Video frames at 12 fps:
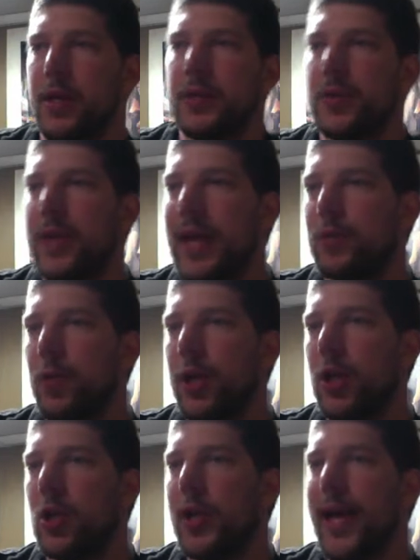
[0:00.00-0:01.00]
So next we're
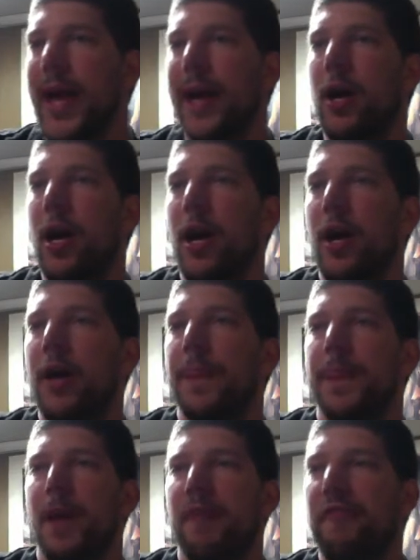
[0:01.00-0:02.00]
going to look at a
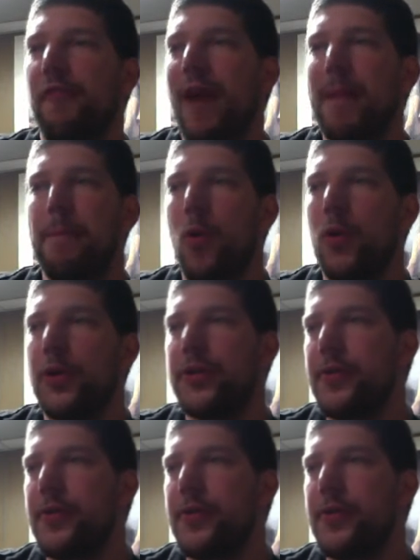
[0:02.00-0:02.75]
fretboard